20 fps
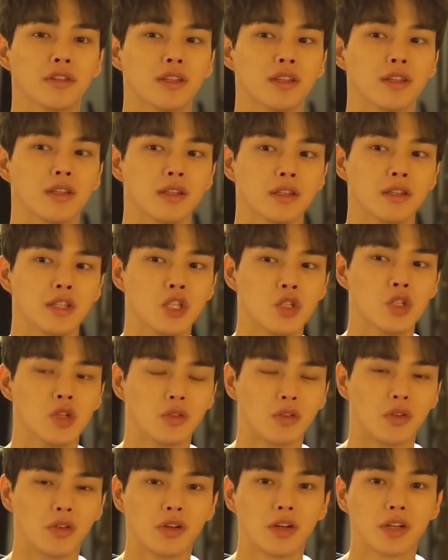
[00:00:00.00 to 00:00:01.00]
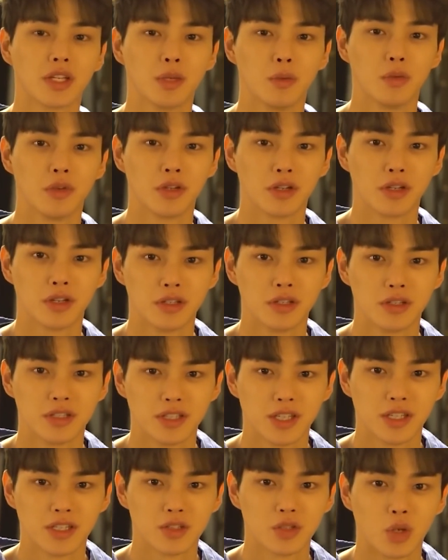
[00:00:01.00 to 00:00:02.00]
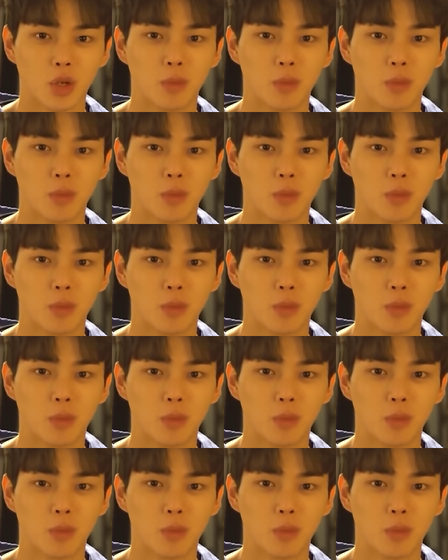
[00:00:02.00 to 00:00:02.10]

earning him the endearing moniker of the